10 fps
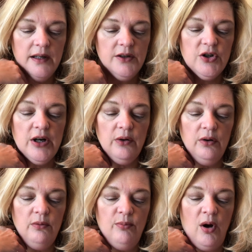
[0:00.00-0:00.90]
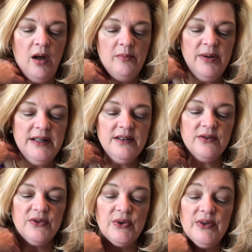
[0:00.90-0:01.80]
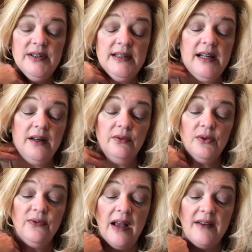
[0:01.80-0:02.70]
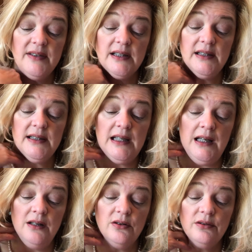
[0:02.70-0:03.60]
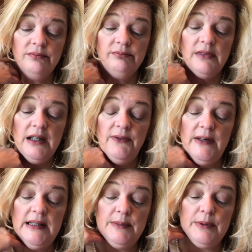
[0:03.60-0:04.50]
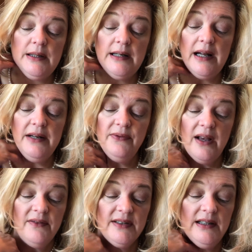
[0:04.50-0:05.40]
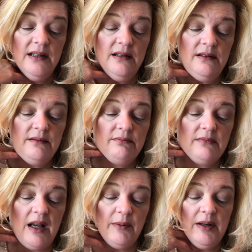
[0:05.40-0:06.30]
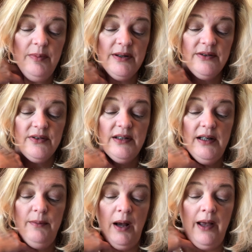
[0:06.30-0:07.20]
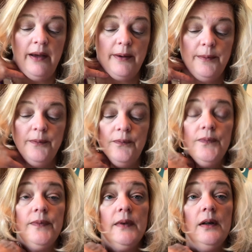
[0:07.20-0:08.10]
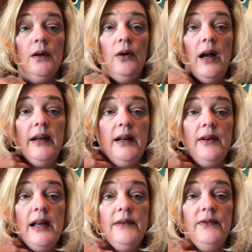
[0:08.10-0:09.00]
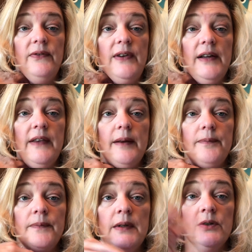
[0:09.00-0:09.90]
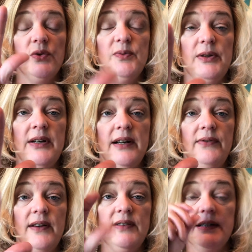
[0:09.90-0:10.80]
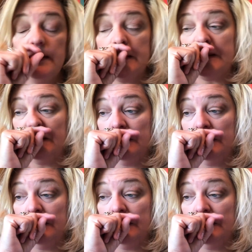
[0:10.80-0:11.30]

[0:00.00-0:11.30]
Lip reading: Gerald bought pencils on sale for 5 cents each. If he spent 95 cents, how many pencils did he buy? How could I find that? So he spent 95 cents.